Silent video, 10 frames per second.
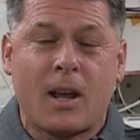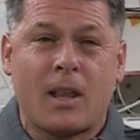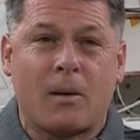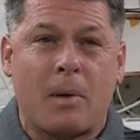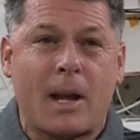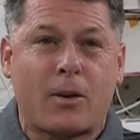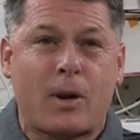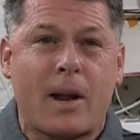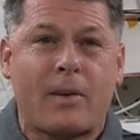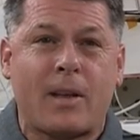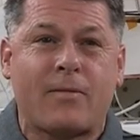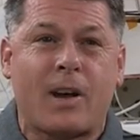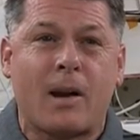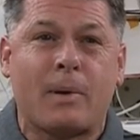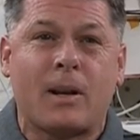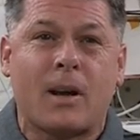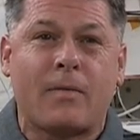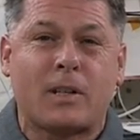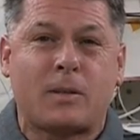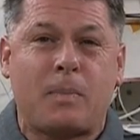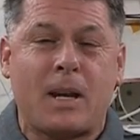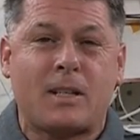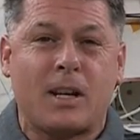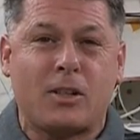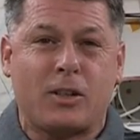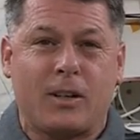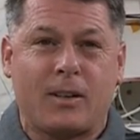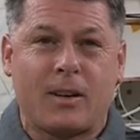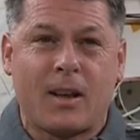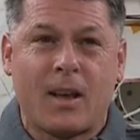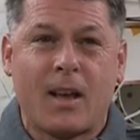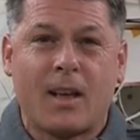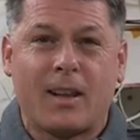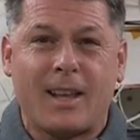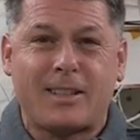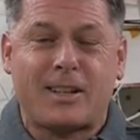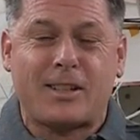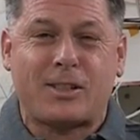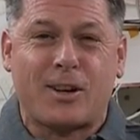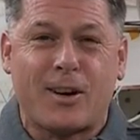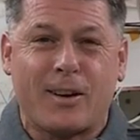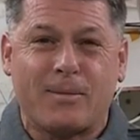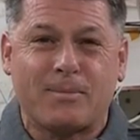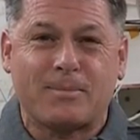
in the microgravity environment of the space station. Let's get started.